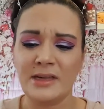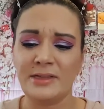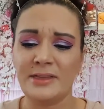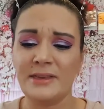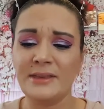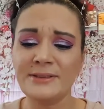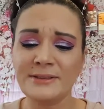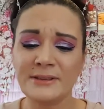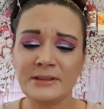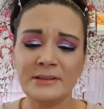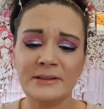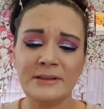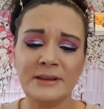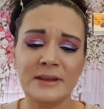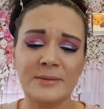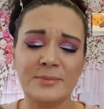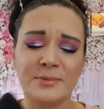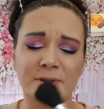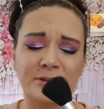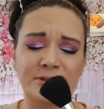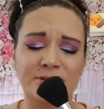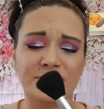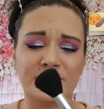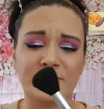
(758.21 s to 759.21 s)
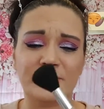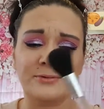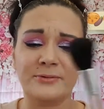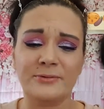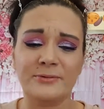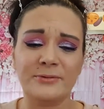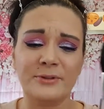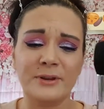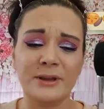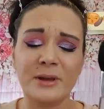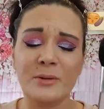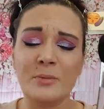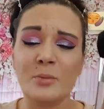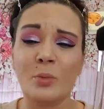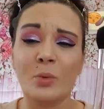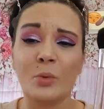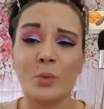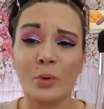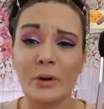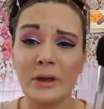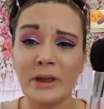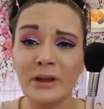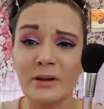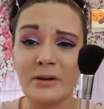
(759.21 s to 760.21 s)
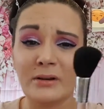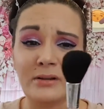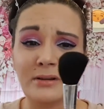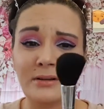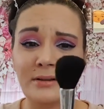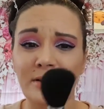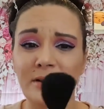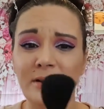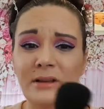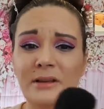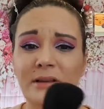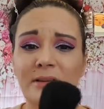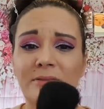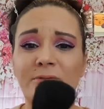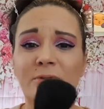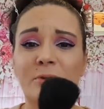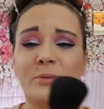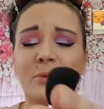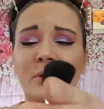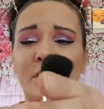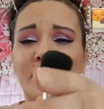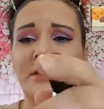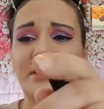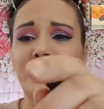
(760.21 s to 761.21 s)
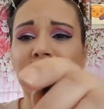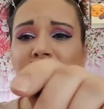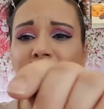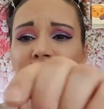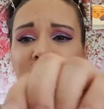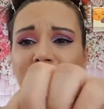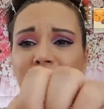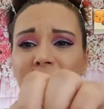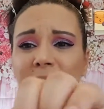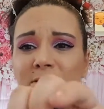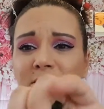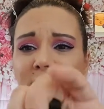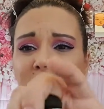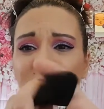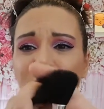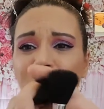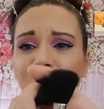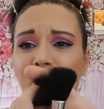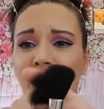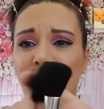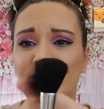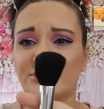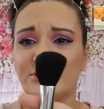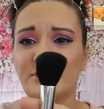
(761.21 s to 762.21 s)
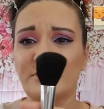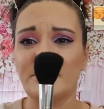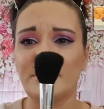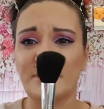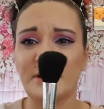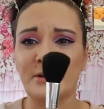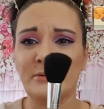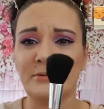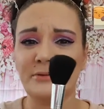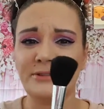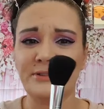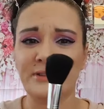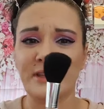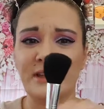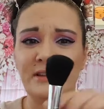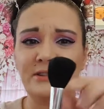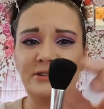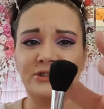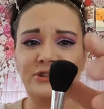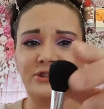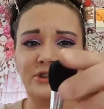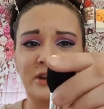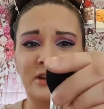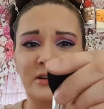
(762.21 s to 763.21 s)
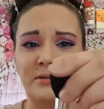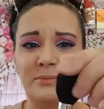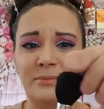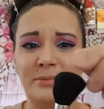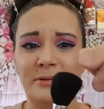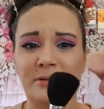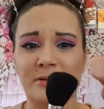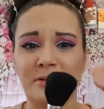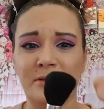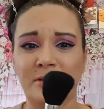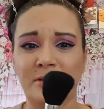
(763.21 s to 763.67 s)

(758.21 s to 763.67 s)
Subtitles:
These Clinique brushes are freaking weird. For one, even though you wash them, they don't stay in shape.